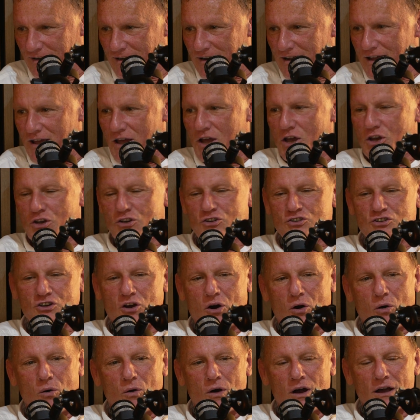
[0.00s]
right?
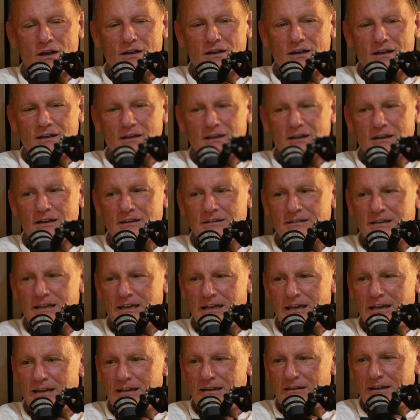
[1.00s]
So
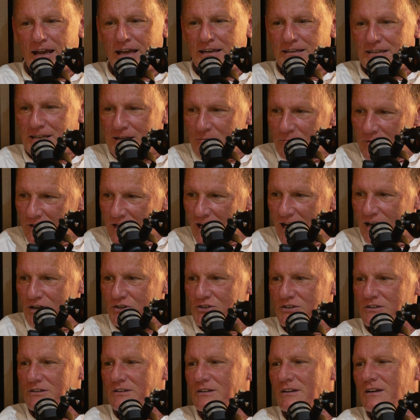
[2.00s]
the
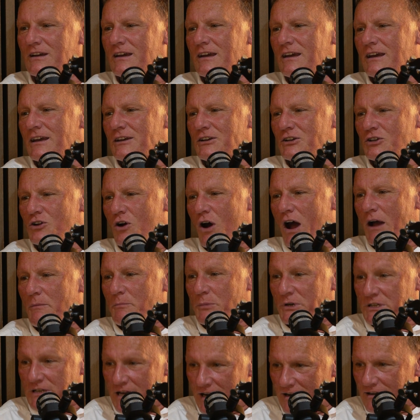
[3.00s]
intimidation,
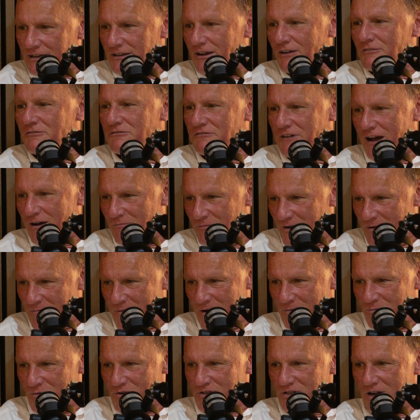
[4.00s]
particularly on family
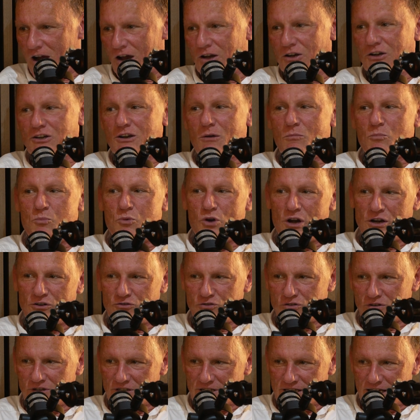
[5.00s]
members, either to bring
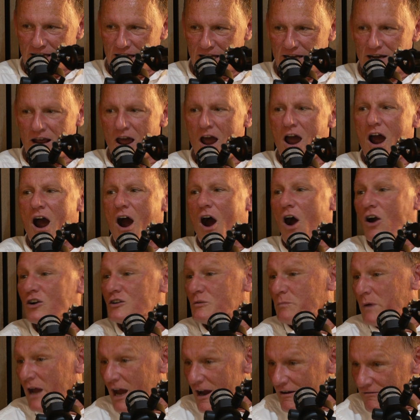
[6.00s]
drugs in or
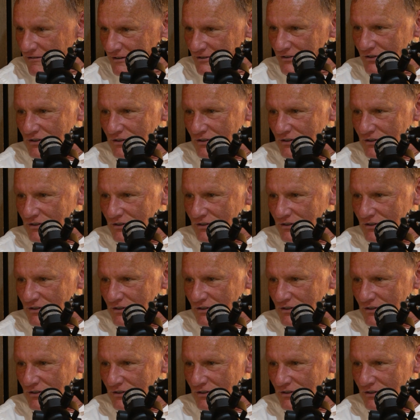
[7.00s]
to pay for